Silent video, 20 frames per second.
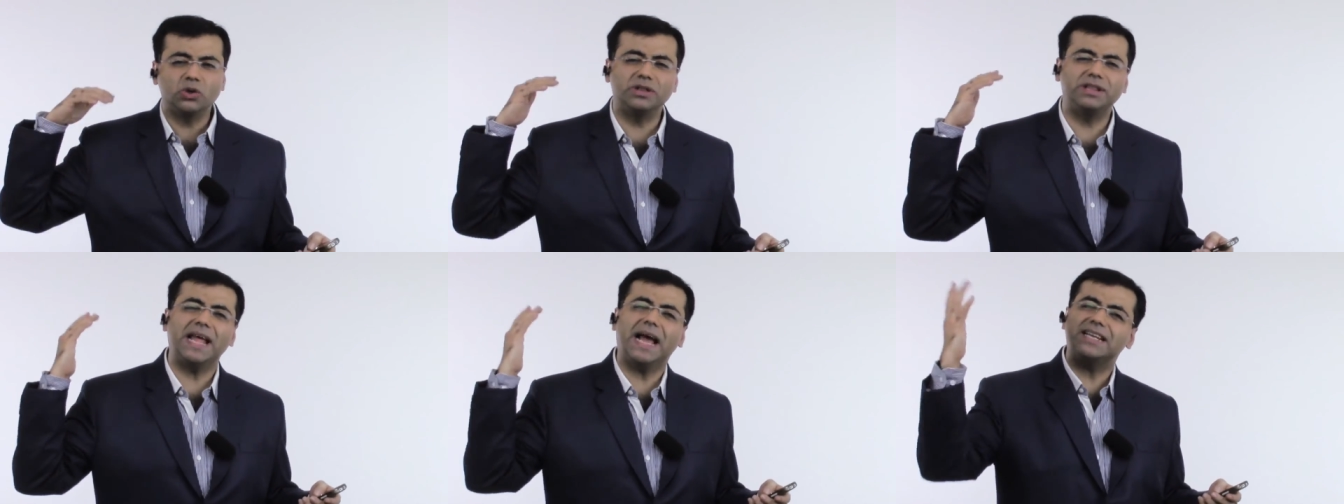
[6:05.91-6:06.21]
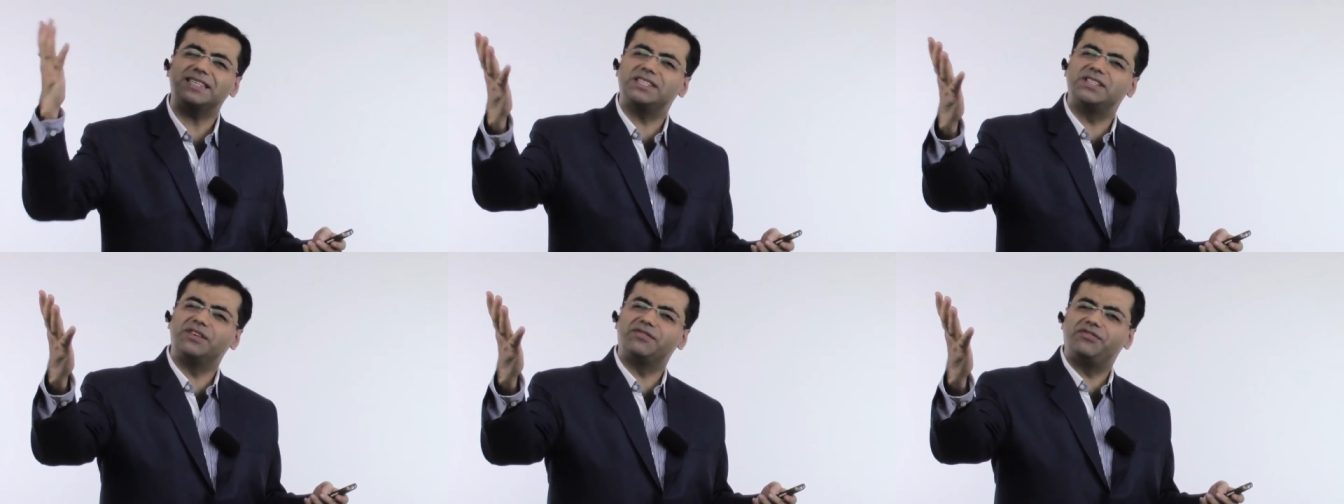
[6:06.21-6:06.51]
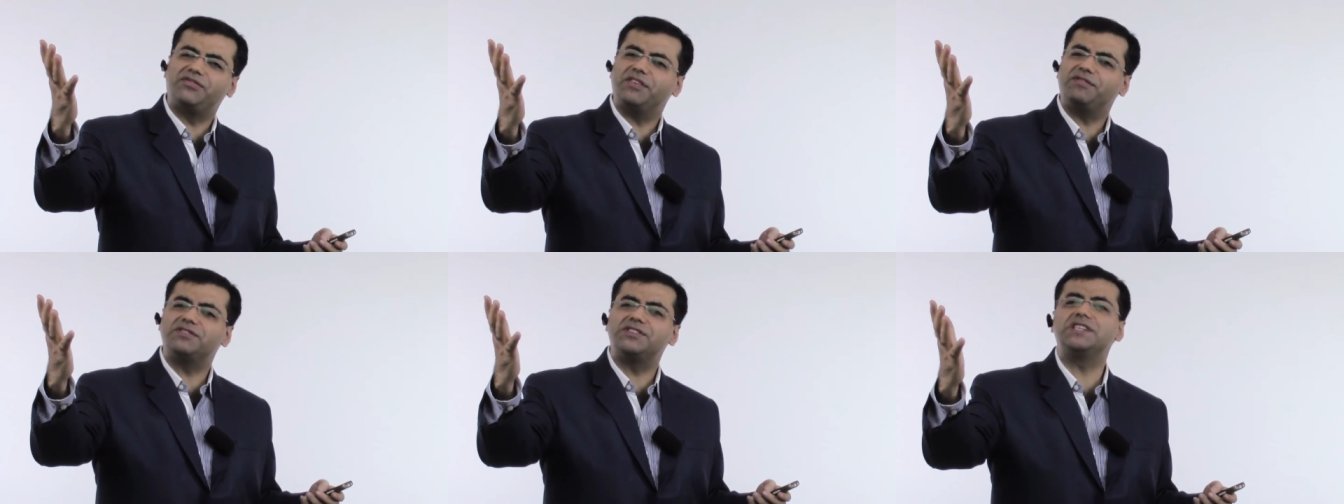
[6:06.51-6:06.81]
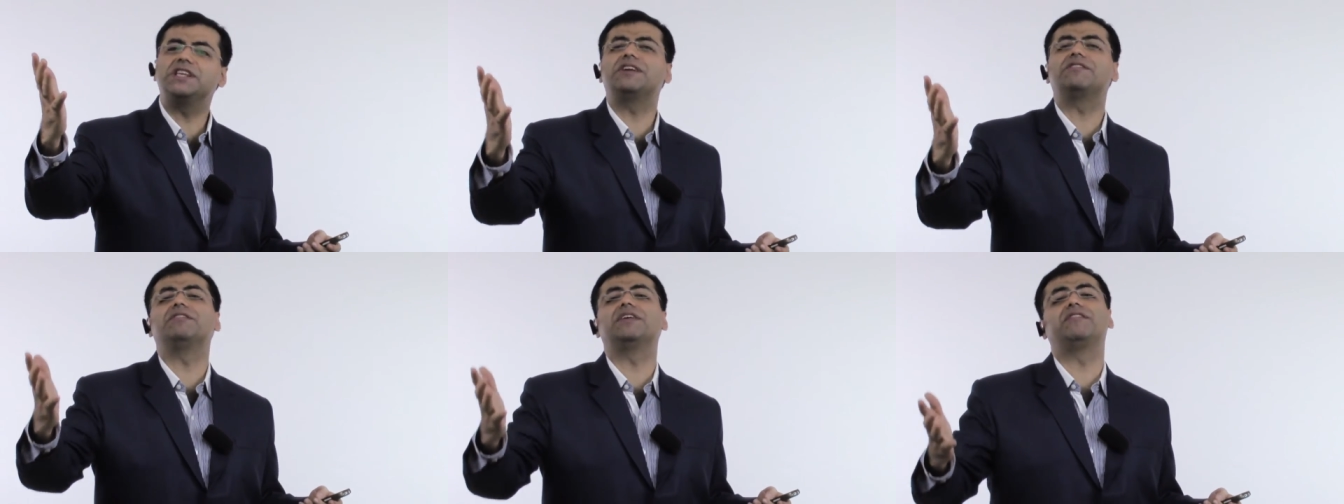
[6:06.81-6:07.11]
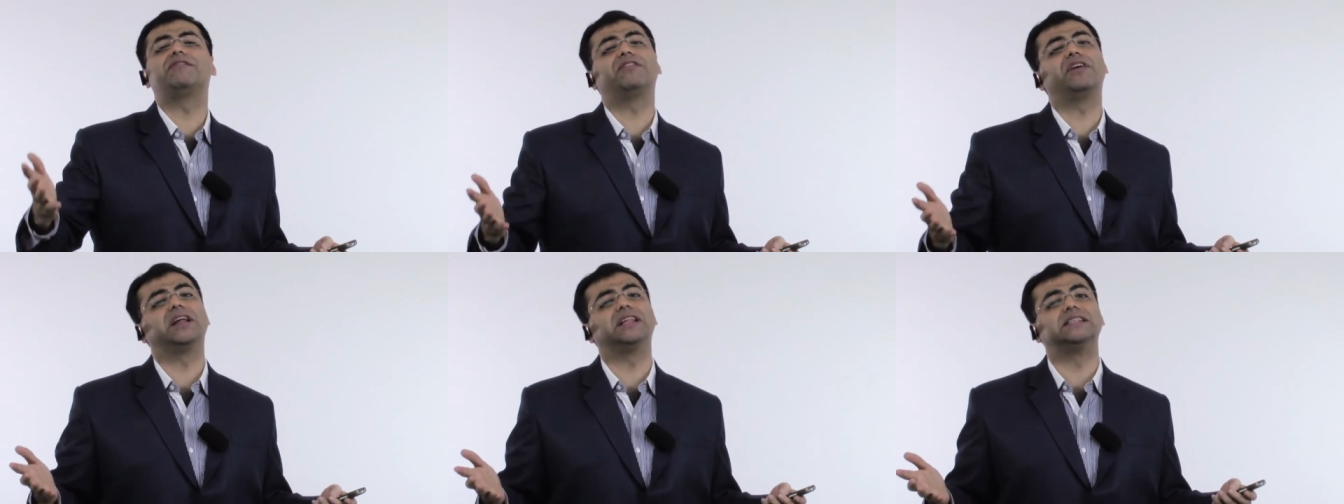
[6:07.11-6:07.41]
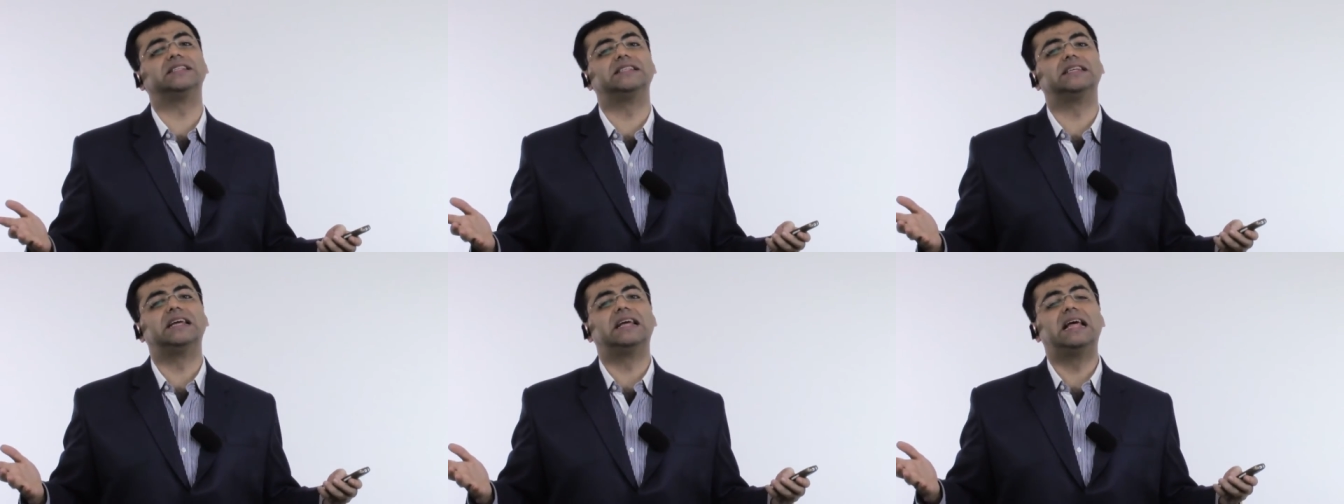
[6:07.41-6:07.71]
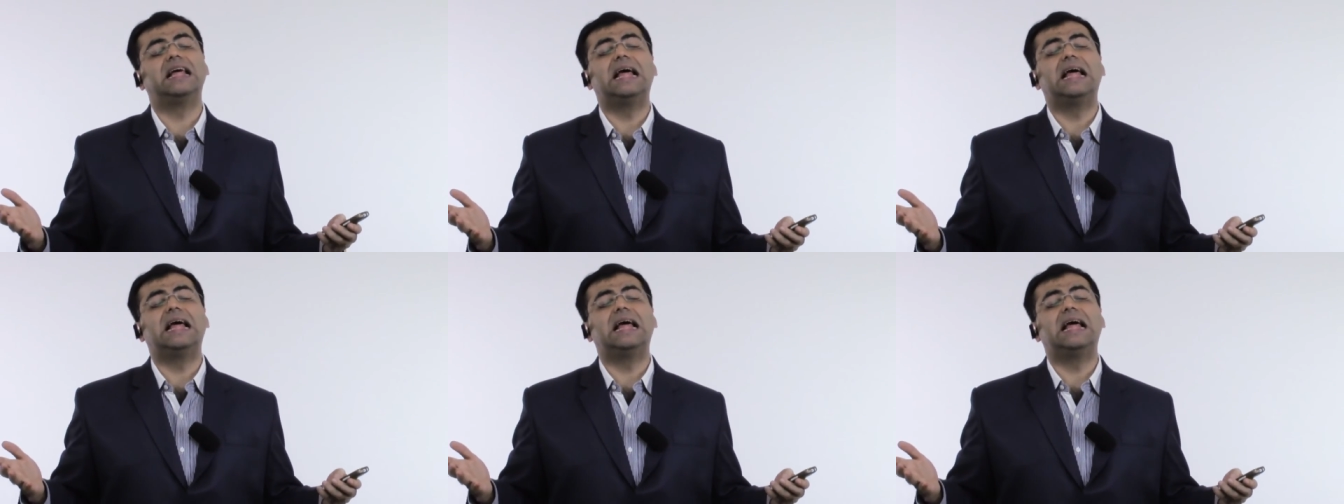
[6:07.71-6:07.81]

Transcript: that's the fifth secret, friends.